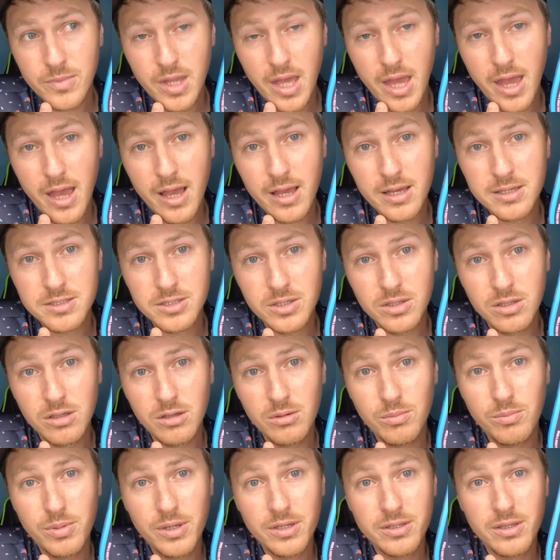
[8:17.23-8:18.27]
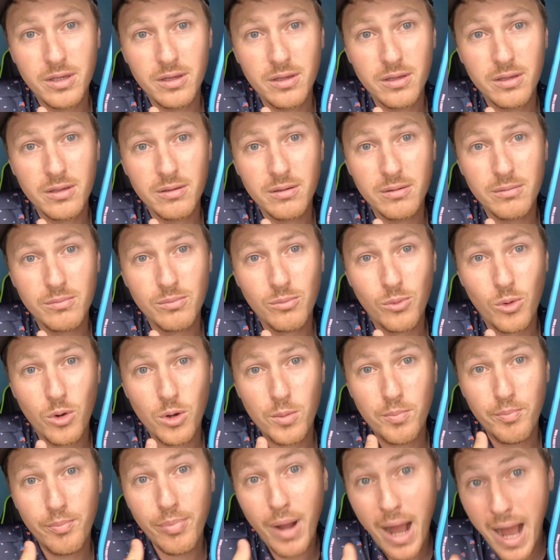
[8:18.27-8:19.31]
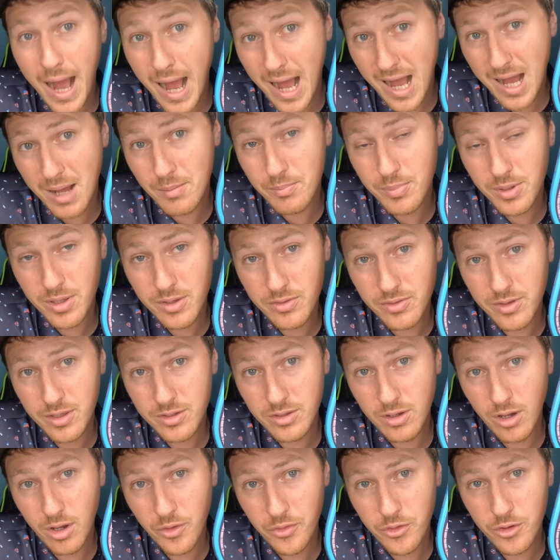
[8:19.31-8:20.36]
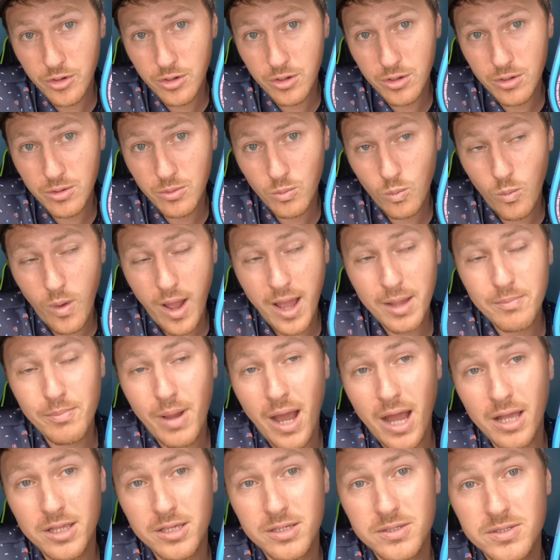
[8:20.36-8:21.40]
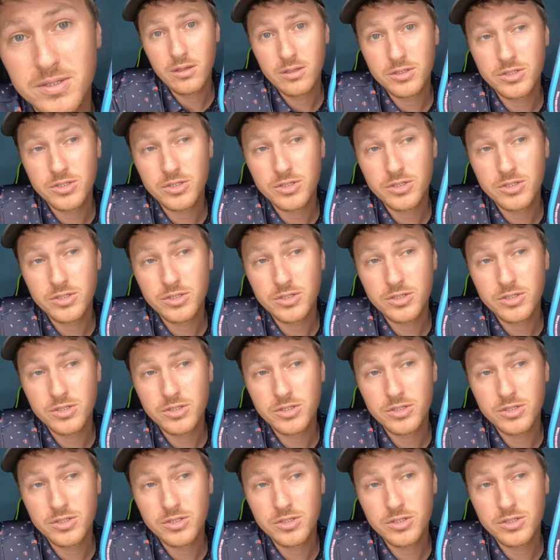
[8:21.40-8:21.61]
It has a little bit more pop than other wide bodies.